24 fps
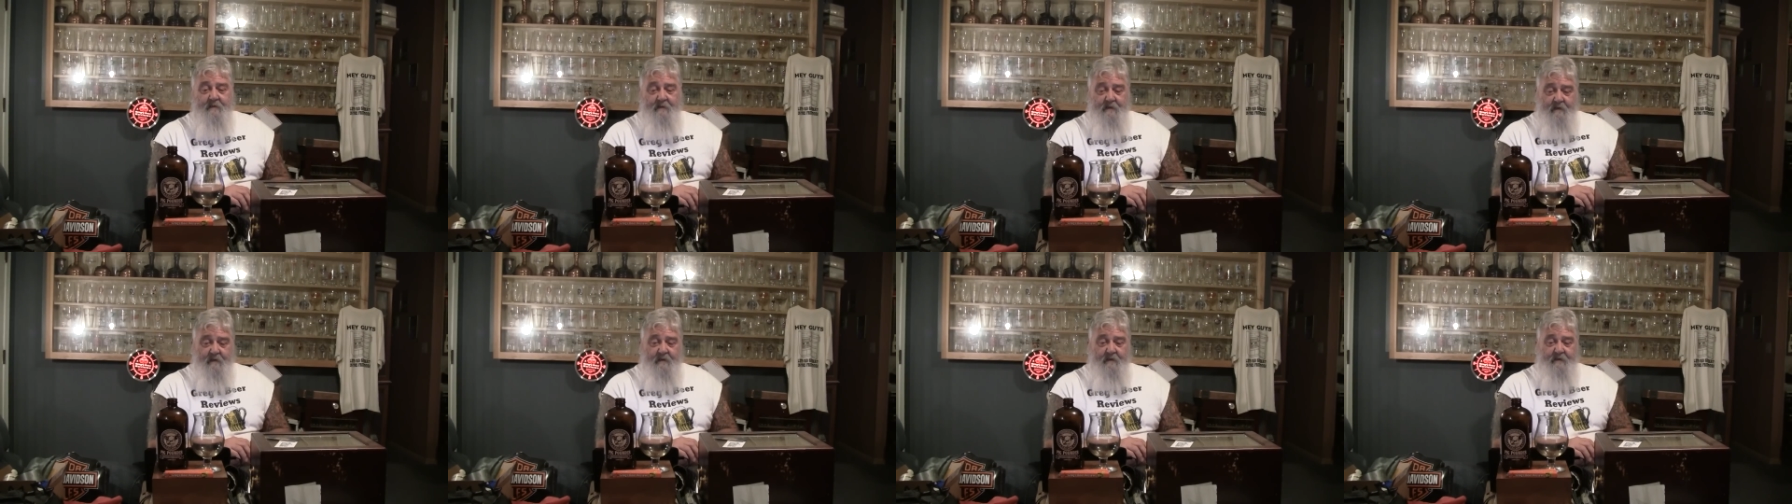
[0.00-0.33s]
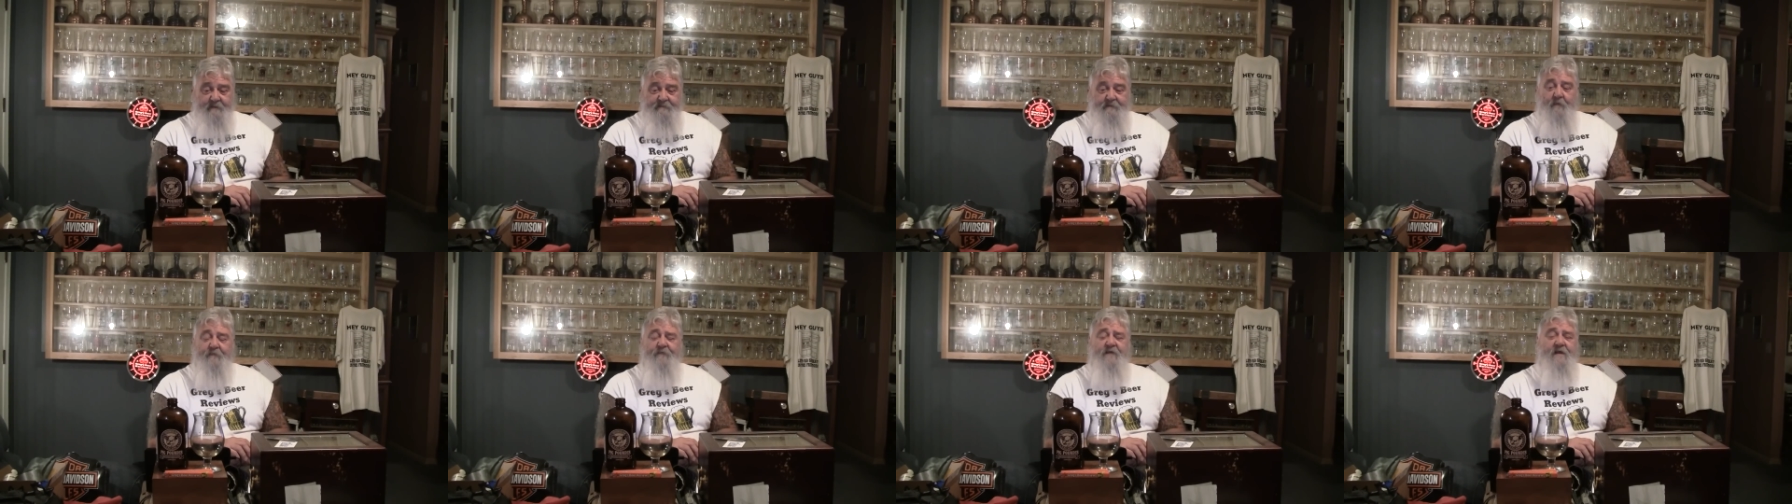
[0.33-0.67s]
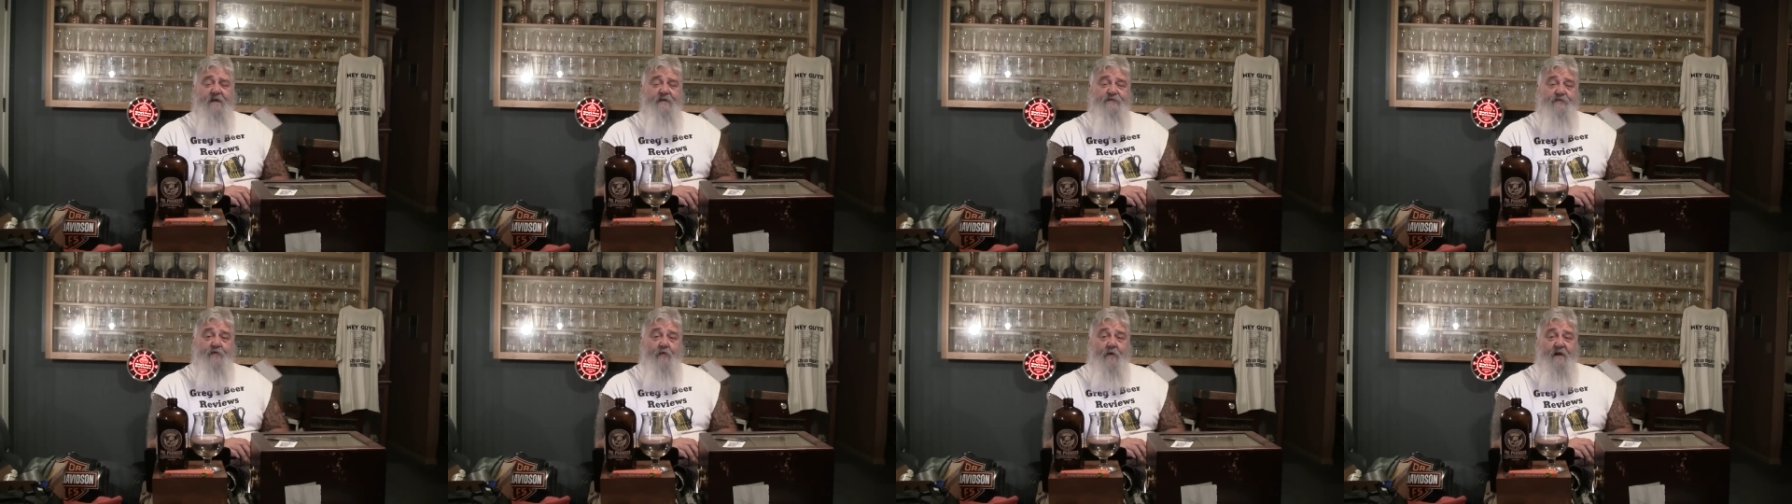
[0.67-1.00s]
Uh, don't think
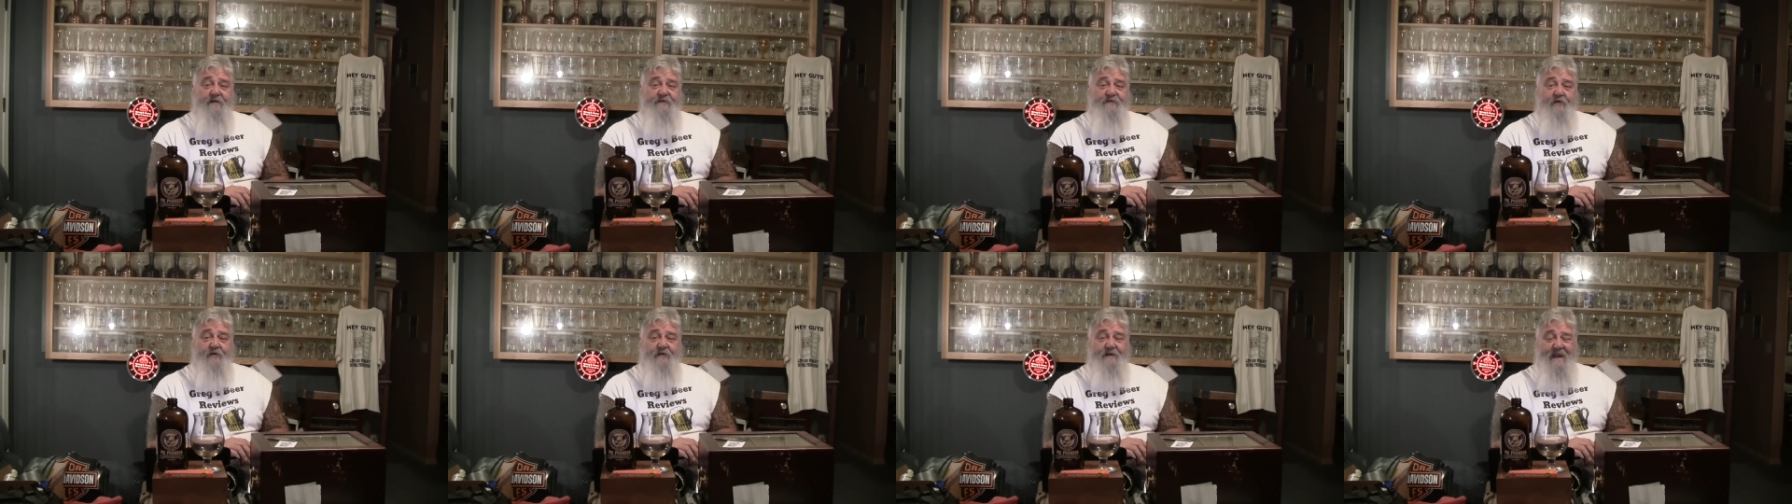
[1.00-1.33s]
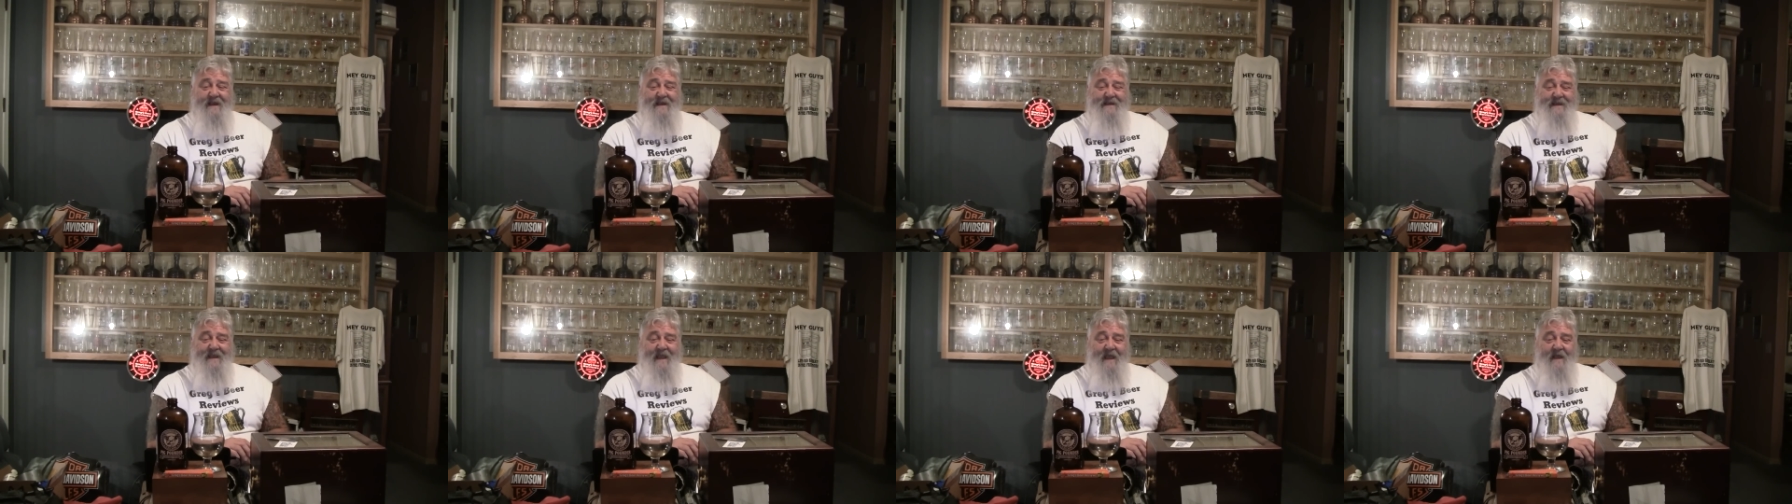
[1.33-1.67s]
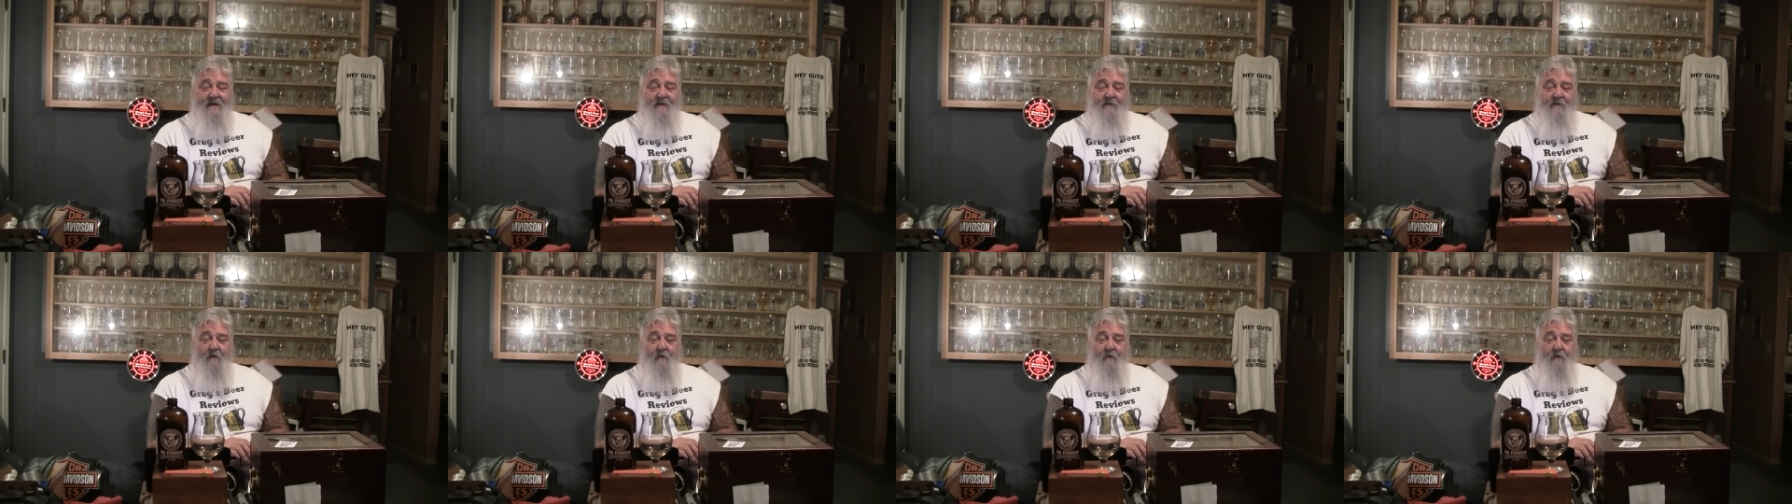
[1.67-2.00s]
it's quite to an A
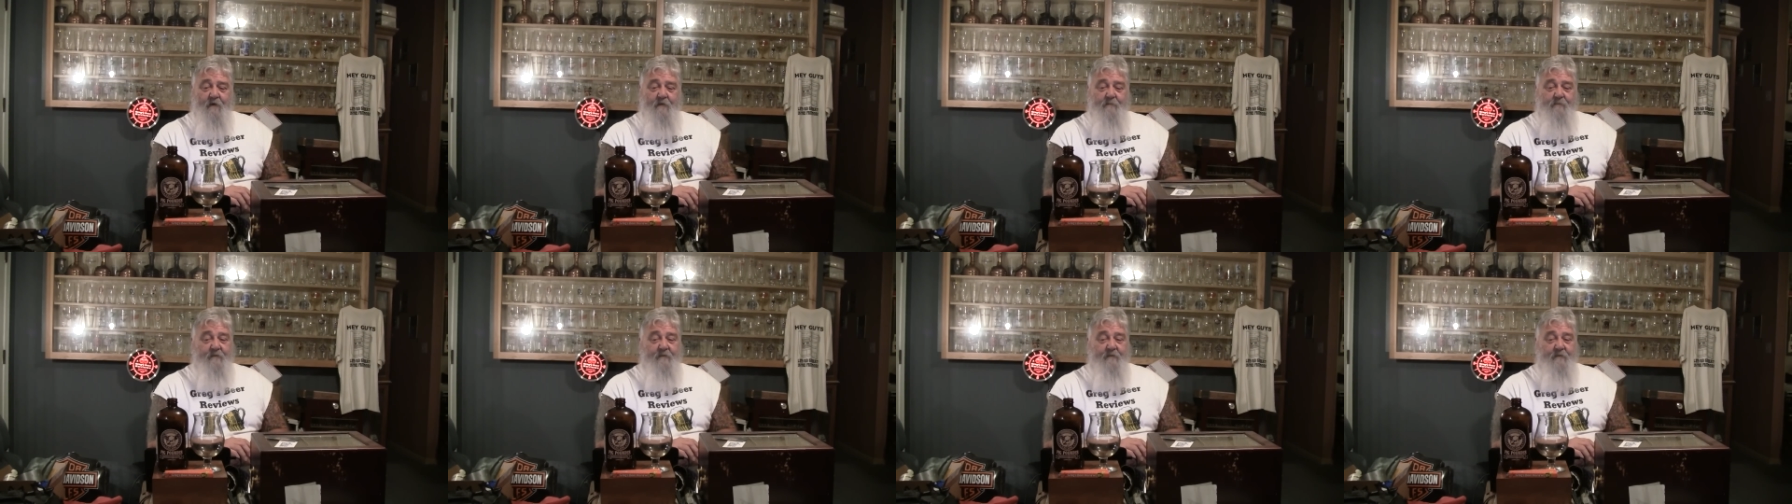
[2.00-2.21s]
category,